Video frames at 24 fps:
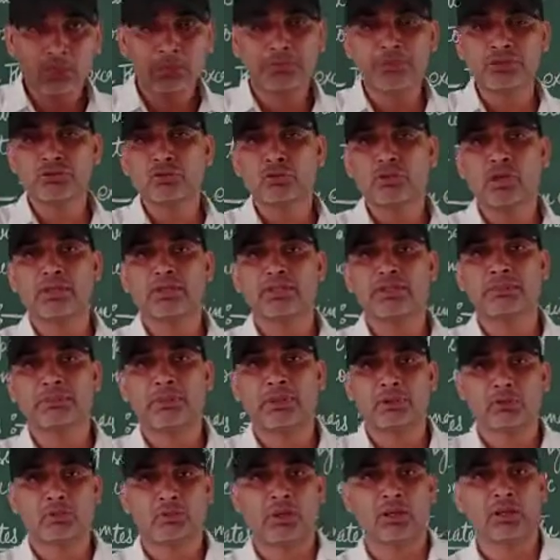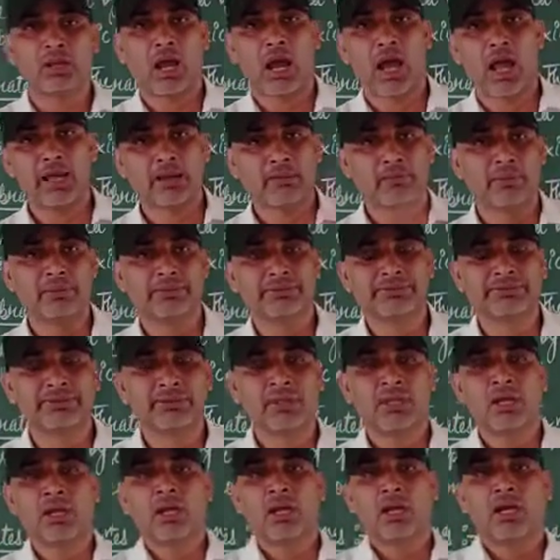physiology, particular higher ones
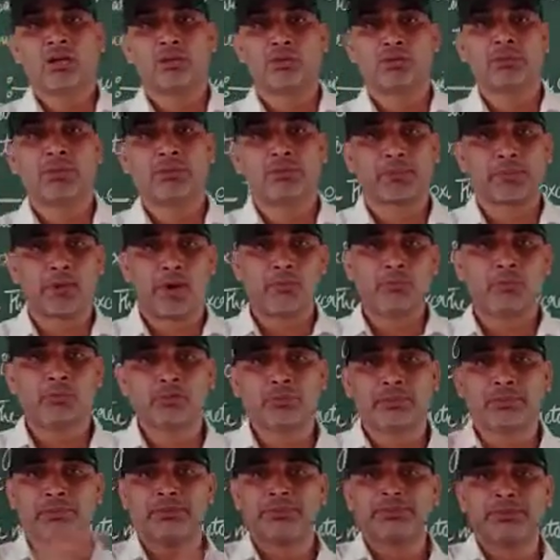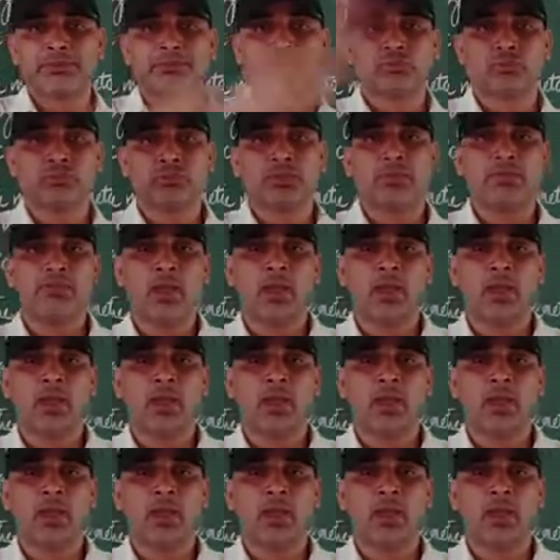to the from to the fishes to the